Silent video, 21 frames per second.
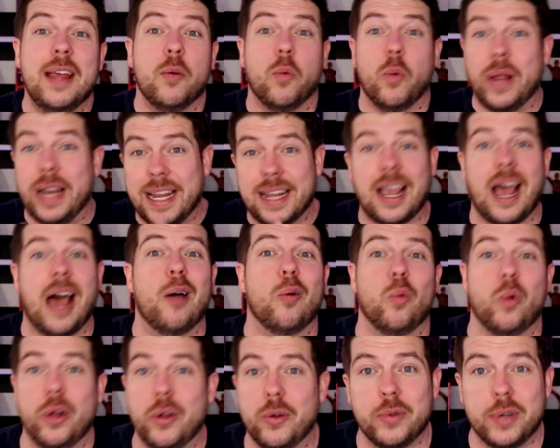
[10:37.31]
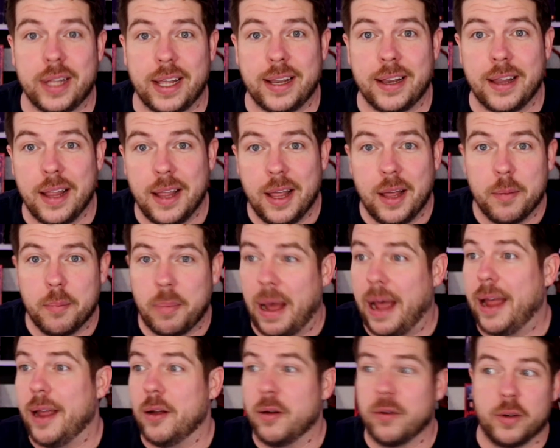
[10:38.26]
When it got wounded
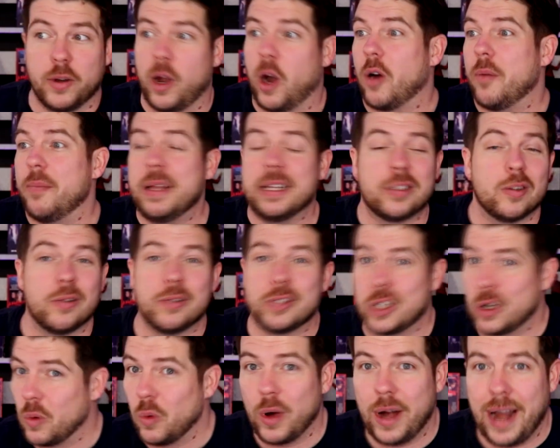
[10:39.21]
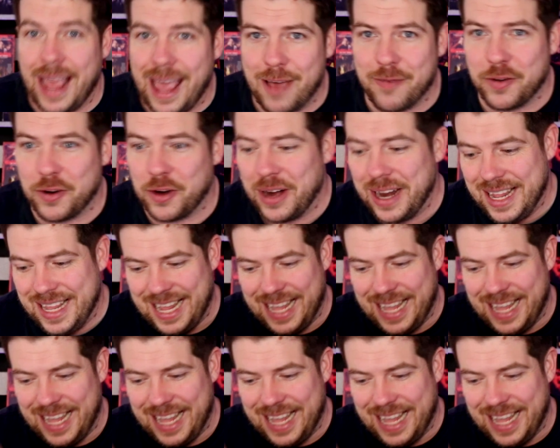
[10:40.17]
by our missiles or whatever,